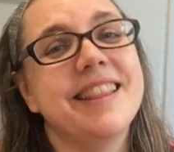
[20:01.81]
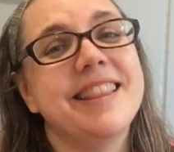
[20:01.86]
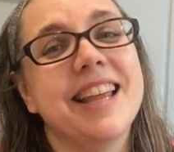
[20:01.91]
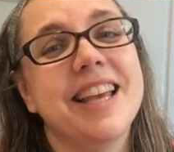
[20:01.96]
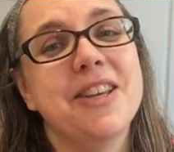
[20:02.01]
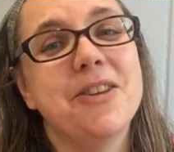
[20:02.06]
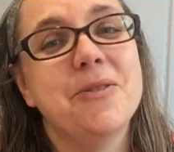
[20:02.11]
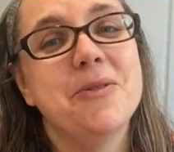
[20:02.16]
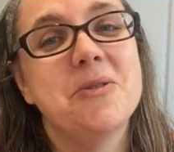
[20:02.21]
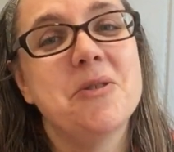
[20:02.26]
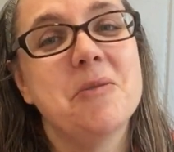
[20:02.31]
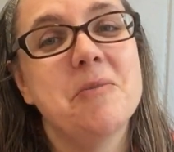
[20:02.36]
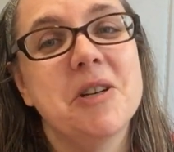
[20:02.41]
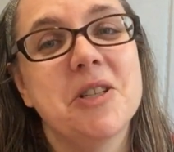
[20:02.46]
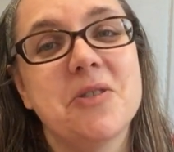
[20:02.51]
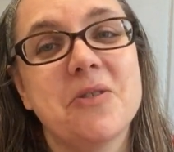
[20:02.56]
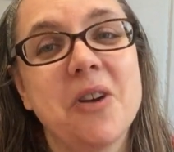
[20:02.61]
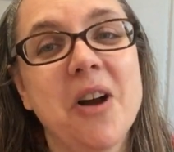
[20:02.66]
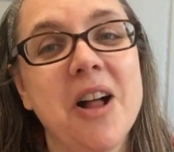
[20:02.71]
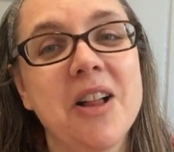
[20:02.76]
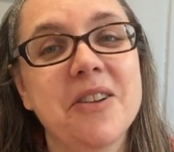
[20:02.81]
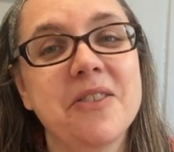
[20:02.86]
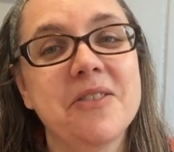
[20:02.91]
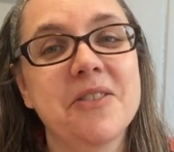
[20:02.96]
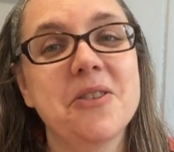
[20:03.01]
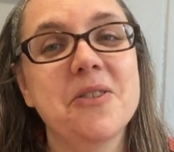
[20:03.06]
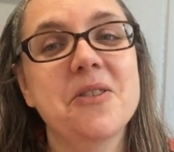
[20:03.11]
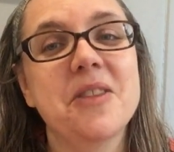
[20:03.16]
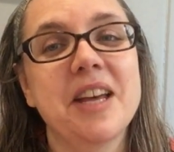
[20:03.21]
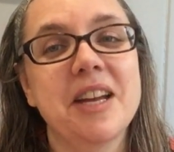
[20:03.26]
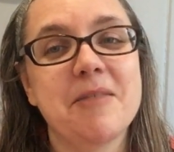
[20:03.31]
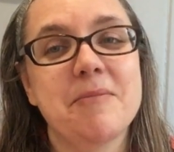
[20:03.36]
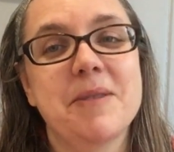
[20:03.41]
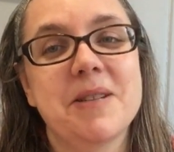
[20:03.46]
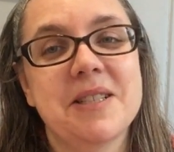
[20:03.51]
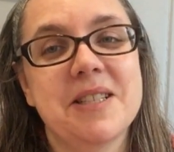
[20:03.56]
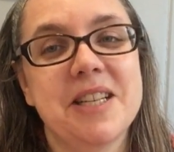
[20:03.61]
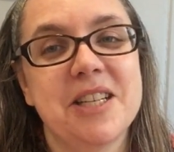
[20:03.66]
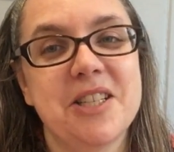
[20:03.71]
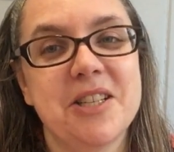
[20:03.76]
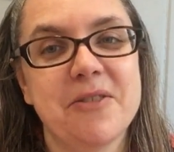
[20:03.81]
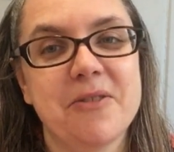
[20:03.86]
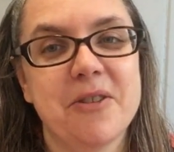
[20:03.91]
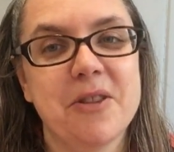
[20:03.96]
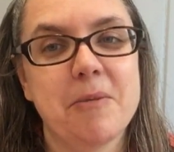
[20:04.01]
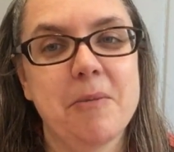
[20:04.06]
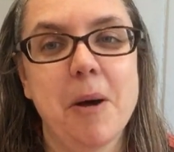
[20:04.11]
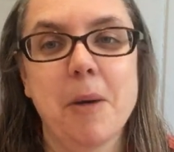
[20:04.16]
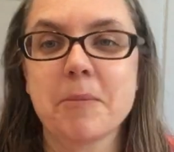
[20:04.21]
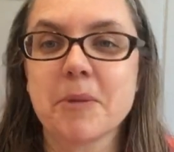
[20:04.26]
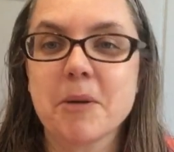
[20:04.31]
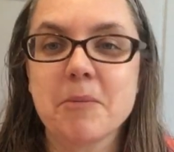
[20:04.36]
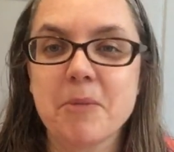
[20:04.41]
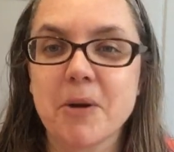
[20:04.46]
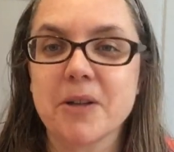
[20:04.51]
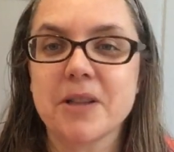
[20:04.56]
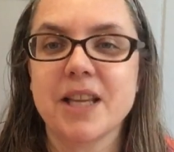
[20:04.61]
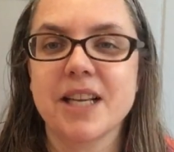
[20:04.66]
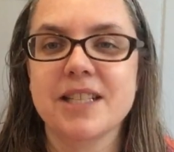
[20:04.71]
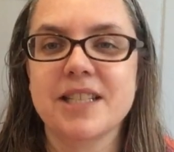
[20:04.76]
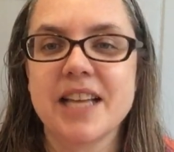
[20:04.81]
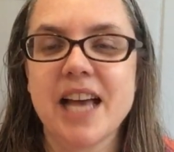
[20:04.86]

Thank you so much for all of you that have been stitching for the pumpkin birthday